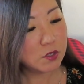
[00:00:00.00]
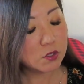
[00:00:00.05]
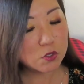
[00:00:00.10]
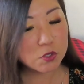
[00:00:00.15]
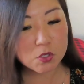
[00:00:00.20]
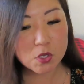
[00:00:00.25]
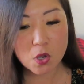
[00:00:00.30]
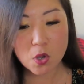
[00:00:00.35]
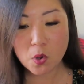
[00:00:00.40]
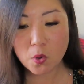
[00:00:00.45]

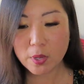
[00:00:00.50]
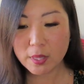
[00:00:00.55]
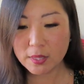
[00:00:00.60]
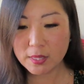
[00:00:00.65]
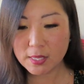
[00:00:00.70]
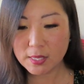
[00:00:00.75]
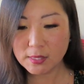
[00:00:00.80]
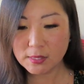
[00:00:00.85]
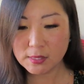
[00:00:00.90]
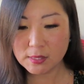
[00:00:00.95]
So
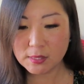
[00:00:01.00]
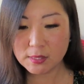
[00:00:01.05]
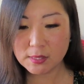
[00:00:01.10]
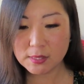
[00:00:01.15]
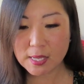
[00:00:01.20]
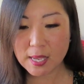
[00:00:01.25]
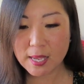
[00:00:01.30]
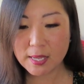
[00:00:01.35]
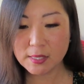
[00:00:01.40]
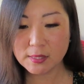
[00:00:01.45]
this
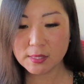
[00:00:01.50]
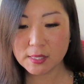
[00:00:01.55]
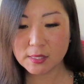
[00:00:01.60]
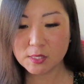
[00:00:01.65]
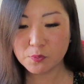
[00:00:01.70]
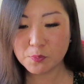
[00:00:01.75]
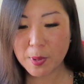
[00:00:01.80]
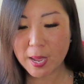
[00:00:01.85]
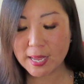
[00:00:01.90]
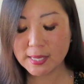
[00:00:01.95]
says
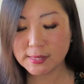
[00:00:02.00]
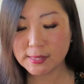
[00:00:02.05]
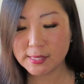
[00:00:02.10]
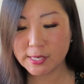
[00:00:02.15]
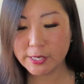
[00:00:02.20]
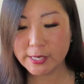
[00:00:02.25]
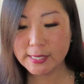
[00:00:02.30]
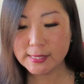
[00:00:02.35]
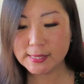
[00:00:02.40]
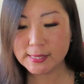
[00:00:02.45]
it's by
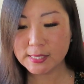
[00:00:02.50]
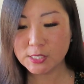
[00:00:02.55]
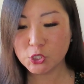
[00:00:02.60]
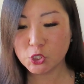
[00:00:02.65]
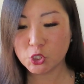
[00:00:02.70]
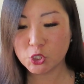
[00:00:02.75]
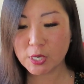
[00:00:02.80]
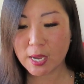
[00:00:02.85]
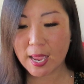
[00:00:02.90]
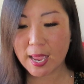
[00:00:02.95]
Seriously
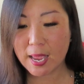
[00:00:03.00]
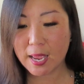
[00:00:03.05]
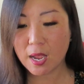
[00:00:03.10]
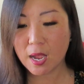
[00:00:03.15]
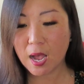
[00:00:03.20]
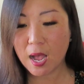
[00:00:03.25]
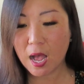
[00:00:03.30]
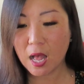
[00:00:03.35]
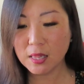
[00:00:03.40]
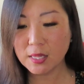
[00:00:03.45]
Shea
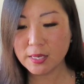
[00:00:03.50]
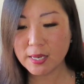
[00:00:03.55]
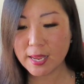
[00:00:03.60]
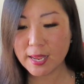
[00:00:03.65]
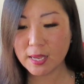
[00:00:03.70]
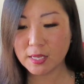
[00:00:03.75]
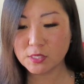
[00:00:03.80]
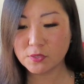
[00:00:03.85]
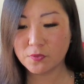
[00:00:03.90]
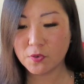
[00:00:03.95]

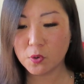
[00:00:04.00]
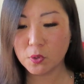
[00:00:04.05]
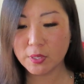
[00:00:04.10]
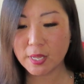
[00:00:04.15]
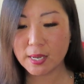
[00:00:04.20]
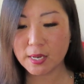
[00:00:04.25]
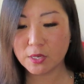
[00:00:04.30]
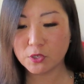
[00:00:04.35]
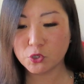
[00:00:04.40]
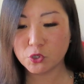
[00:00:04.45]
Holiday
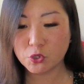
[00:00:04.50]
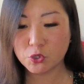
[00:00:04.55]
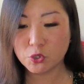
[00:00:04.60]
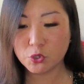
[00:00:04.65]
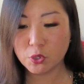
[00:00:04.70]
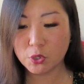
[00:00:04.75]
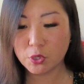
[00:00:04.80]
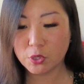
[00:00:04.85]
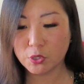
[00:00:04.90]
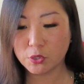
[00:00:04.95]
Exfoliating
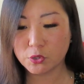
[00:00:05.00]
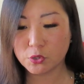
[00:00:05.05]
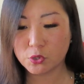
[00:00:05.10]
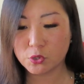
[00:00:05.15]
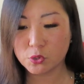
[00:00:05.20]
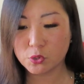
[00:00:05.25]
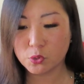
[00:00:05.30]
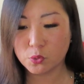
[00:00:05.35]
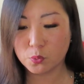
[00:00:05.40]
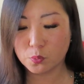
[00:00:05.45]
Sugar
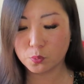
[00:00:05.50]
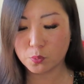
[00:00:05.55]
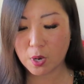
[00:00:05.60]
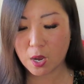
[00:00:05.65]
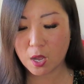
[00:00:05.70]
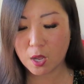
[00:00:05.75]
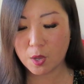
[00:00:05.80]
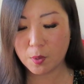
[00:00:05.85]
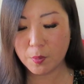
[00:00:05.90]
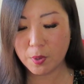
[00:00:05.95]

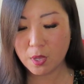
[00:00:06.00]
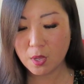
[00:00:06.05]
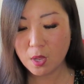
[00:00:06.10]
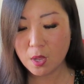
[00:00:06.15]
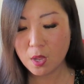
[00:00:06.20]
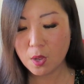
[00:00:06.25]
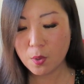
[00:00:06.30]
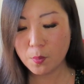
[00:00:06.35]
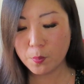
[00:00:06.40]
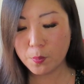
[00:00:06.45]
Scrub,
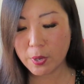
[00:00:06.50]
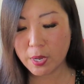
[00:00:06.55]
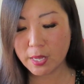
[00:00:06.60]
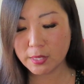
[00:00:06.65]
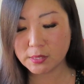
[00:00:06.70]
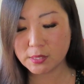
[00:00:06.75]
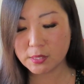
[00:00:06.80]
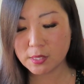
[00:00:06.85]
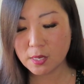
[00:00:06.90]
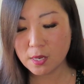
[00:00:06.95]

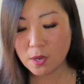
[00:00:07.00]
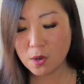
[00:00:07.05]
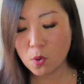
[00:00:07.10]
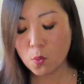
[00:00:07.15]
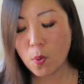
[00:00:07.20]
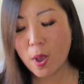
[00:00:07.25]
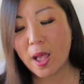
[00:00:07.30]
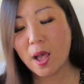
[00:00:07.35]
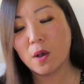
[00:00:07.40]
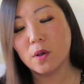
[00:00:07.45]
but
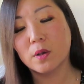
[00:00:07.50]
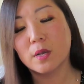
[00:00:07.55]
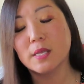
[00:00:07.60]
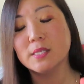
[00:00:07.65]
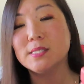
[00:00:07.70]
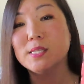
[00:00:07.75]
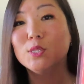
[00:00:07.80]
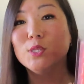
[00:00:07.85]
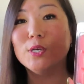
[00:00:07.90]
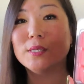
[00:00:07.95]
Wow,
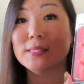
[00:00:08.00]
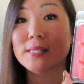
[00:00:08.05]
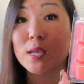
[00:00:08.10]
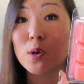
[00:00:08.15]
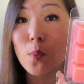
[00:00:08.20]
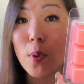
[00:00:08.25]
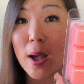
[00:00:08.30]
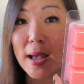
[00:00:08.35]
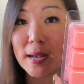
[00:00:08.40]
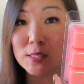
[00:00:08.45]
because it looks
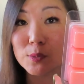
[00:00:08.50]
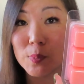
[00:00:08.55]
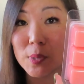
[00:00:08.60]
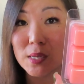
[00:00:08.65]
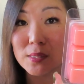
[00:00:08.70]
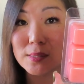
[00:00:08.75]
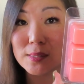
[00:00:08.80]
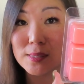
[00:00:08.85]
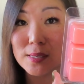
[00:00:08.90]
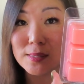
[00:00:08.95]
like wax
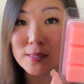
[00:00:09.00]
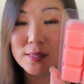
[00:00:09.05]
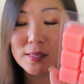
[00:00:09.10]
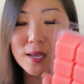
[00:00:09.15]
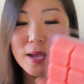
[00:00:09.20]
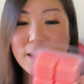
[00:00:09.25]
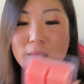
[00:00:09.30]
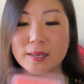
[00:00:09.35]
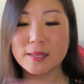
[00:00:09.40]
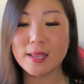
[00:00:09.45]
melts, does it
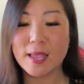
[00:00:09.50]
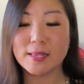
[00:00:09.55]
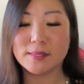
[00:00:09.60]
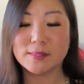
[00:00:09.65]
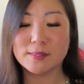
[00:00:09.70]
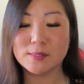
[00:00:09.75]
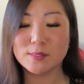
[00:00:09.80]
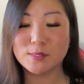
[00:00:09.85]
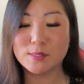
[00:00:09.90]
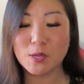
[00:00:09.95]
not?
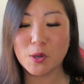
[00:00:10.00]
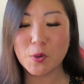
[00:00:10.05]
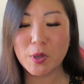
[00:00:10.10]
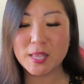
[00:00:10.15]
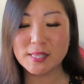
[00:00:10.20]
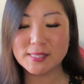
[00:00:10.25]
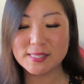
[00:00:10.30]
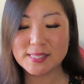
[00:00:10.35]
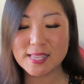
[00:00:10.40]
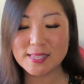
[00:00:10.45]
Yes. So
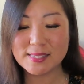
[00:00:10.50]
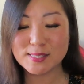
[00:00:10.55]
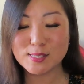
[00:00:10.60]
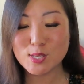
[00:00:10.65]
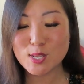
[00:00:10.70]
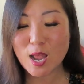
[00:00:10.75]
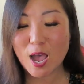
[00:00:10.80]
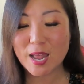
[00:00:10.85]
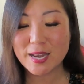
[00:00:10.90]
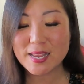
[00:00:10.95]
it says
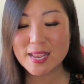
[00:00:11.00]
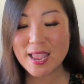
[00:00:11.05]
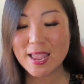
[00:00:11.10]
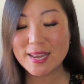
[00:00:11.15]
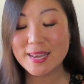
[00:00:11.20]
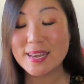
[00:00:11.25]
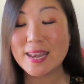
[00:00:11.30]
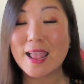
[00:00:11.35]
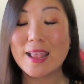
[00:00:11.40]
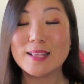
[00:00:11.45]
Naughty
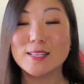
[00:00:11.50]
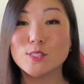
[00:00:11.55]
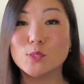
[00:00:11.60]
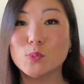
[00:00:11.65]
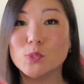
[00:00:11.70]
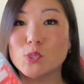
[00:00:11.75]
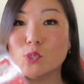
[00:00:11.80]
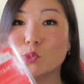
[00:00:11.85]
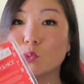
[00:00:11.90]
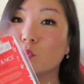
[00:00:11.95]
and Nice,
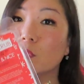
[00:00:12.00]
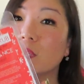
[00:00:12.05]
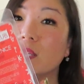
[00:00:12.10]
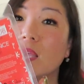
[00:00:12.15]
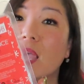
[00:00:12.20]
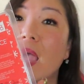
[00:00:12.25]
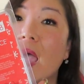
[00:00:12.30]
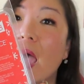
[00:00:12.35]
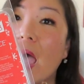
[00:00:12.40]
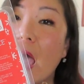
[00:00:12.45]
which is
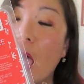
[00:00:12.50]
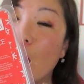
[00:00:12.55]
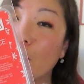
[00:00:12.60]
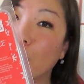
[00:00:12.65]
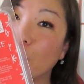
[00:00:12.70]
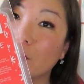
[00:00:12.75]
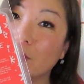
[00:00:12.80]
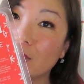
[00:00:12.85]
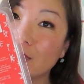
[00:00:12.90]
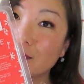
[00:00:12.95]
really
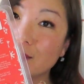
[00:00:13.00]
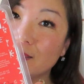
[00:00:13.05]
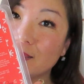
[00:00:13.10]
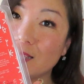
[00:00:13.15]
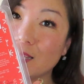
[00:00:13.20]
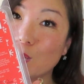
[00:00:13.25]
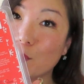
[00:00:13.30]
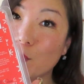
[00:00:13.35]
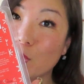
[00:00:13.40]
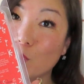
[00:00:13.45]
apple and
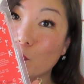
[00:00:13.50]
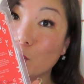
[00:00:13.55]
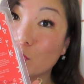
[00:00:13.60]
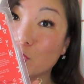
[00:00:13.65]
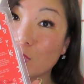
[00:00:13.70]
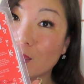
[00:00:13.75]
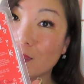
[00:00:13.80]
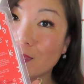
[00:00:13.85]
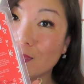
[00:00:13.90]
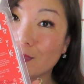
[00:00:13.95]
cinnamon,
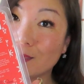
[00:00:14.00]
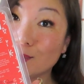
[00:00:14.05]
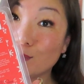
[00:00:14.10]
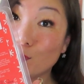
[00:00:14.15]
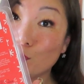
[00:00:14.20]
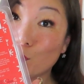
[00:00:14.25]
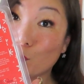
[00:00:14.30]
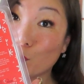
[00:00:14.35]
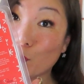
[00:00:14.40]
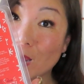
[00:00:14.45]
which I think is
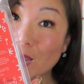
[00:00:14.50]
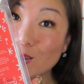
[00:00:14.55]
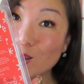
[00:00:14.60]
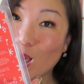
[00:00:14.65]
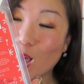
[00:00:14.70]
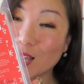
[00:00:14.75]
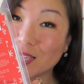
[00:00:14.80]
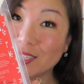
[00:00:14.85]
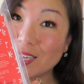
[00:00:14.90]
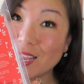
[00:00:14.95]
a great
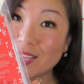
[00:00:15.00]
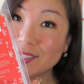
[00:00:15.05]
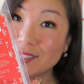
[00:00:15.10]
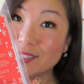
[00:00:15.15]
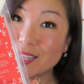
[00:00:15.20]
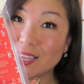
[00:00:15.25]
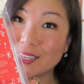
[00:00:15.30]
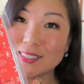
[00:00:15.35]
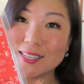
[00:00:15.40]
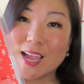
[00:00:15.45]
holiday
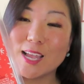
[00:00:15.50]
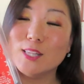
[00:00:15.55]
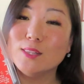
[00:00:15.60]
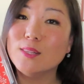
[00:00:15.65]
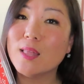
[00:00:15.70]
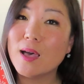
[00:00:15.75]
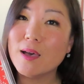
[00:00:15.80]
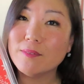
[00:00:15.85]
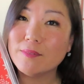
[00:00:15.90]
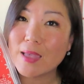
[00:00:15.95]
scent. I
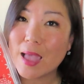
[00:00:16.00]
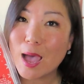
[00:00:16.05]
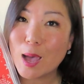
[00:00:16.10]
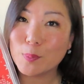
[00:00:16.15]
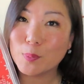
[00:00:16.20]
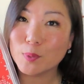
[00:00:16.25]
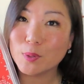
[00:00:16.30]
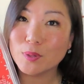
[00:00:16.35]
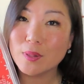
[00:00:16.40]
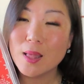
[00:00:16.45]
love
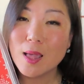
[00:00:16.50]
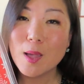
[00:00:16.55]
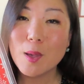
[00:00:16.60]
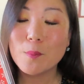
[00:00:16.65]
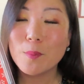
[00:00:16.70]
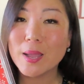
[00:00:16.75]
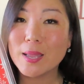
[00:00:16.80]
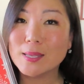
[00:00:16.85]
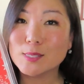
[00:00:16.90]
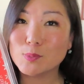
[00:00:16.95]
apple.
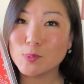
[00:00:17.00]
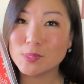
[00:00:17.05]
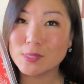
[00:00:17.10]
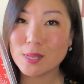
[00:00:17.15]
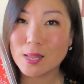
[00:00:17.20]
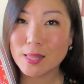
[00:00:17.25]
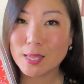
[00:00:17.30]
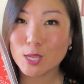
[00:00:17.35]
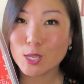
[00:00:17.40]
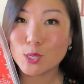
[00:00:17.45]
My husband's
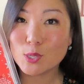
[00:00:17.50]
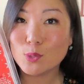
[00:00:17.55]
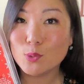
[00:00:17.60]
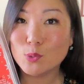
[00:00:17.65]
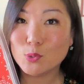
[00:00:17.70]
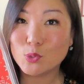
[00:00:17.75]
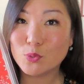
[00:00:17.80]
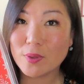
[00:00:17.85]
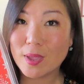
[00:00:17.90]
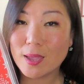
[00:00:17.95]
not like a
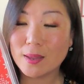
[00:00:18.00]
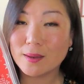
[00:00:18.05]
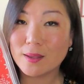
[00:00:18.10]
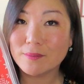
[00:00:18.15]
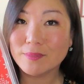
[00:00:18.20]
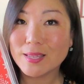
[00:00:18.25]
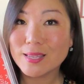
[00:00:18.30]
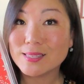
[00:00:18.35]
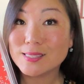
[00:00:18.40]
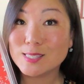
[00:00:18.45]
huge fan
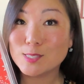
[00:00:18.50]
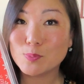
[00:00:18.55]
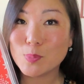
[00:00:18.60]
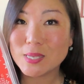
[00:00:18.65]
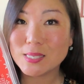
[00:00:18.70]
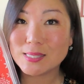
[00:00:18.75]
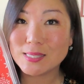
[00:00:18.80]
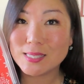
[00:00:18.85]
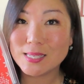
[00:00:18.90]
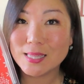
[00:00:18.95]
of like
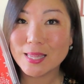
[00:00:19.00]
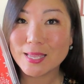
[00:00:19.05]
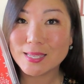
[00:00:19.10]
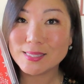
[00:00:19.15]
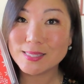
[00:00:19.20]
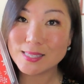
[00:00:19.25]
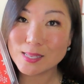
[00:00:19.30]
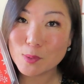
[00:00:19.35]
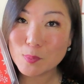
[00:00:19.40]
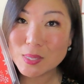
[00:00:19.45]
spicy like
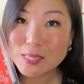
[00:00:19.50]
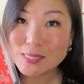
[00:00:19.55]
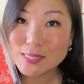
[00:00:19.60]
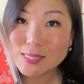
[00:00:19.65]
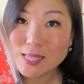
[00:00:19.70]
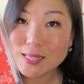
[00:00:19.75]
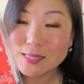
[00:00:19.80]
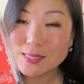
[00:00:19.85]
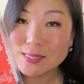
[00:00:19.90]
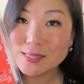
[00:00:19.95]
cinnamon
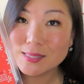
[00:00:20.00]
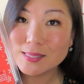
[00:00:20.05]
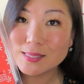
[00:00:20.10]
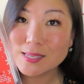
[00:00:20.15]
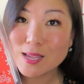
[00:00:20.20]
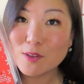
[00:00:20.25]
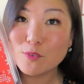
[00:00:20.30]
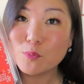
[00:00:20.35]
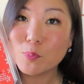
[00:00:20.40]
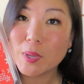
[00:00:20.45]
scents and
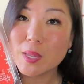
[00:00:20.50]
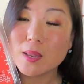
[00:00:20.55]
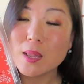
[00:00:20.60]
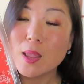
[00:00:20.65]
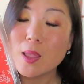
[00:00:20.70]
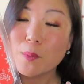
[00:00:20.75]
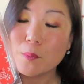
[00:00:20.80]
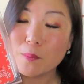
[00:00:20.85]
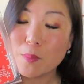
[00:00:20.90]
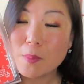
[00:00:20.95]
stuff, but
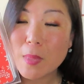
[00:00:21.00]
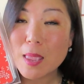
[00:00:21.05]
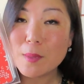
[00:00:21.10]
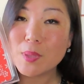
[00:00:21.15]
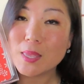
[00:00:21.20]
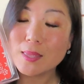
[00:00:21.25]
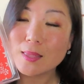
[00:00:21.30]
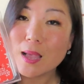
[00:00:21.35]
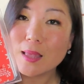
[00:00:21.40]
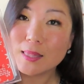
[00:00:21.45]

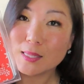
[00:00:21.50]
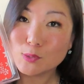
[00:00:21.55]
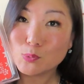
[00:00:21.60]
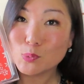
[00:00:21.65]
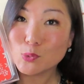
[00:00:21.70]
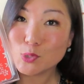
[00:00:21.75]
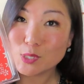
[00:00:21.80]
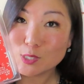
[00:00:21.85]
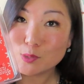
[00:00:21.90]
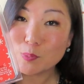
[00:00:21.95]
maybe this
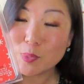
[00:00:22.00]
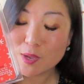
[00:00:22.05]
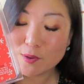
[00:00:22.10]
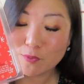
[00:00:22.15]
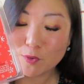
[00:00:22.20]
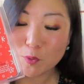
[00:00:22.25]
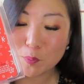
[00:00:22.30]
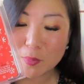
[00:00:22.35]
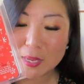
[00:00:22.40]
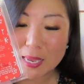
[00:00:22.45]
will just be
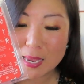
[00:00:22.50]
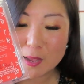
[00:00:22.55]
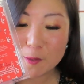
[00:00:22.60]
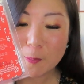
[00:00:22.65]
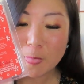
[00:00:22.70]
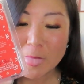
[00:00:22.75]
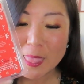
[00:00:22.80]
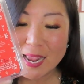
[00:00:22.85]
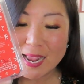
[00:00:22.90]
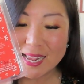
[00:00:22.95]
for
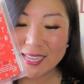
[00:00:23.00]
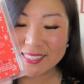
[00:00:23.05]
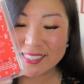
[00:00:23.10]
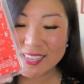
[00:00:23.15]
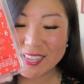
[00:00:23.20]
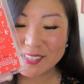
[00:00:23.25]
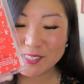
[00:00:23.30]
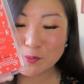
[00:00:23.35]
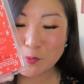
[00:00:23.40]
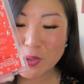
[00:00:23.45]
me. It
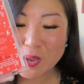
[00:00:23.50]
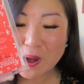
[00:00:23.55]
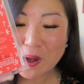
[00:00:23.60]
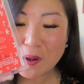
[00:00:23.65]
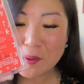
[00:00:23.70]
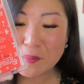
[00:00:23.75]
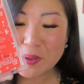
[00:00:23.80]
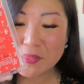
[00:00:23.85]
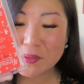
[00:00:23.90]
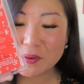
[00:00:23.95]
says, we
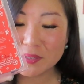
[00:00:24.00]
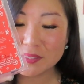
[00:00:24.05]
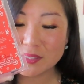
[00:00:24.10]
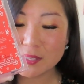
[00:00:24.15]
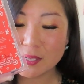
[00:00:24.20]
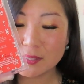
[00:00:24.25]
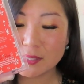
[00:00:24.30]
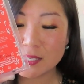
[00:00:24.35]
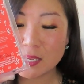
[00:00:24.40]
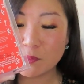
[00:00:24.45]
are a mother and
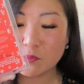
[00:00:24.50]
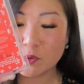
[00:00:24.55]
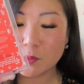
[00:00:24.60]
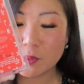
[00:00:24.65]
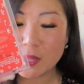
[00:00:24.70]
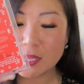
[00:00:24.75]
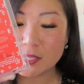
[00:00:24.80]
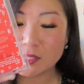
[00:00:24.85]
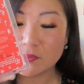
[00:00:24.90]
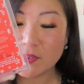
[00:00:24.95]
son team
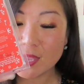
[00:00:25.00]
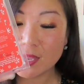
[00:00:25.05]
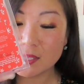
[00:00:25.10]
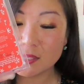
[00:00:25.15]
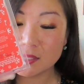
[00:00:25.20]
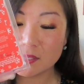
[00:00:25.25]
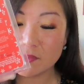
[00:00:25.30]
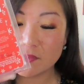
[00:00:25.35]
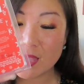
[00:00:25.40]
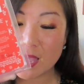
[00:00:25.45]
from Las
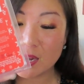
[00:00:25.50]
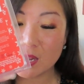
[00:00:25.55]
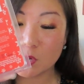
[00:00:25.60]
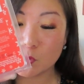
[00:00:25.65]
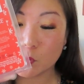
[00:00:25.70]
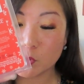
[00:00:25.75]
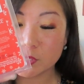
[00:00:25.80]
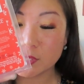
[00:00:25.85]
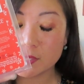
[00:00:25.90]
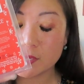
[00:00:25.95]
Vegas, Nevada,
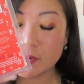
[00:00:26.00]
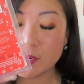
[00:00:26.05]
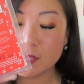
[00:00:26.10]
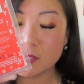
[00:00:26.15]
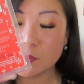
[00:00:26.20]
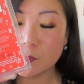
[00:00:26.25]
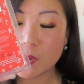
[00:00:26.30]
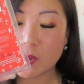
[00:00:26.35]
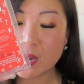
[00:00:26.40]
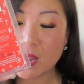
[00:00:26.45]
and we're
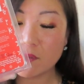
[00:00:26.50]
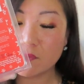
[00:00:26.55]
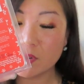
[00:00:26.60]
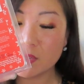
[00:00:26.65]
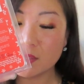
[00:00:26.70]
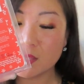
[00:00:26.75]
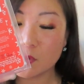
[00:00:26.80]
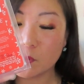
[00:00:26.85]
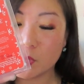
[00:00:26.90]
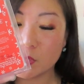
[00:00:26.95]
serious about
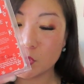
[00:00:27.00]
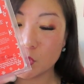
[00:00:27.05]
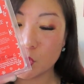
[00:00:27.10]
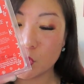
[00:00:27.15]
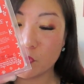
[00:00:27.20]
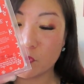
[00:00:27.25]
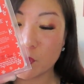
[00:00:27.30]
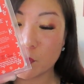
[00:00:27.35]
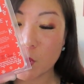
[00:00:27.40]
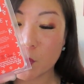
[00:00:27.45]
everything we
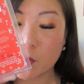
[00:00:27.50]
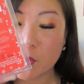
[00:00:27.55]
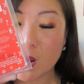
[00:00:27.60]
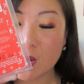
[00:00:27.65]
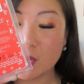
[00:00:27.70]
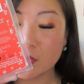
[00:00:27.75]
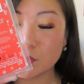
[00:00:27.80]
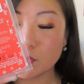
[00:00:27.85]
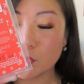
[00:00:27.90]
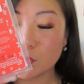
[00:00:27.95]
do from our
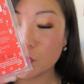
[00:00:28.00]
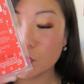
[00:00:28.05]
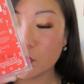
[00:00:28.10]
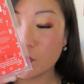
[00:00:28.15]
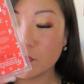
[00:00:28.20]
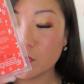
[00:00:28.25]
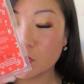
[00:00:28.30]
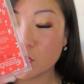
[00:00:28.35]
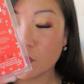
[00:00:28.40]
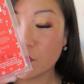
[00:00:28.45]
products, our
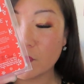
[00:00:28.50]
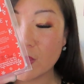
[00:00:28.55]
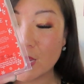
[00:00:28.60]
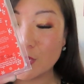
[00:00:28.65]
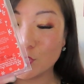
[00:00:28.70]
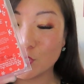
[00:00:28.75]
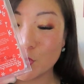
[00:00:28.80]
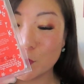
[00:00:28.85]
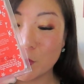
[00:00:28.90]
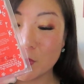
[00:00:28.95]
service, our
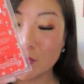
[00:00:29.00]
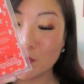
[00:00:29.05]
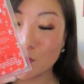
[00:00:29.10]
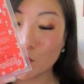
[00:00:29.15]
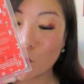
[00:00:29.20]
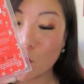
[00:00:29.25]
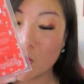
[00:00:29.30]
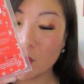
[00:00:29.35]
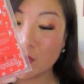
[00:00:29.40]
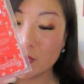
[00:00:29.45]
fast shipping, and
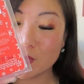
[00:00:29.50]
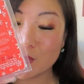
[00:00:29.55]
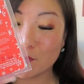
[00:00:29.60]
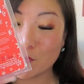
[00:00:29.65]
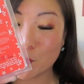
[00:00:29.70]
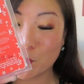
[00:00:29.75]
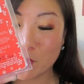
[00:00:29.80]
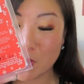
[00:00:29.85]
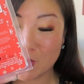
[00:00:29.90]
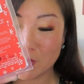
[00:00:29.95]
the quality of
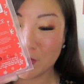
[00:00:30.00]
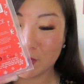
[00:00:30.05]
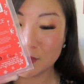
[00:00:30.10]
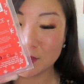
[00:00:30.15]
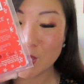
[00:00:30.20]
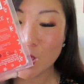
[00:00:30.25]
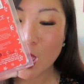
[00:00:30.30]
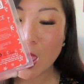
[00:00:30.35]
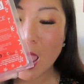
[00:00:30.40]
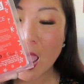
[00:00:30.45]
our products.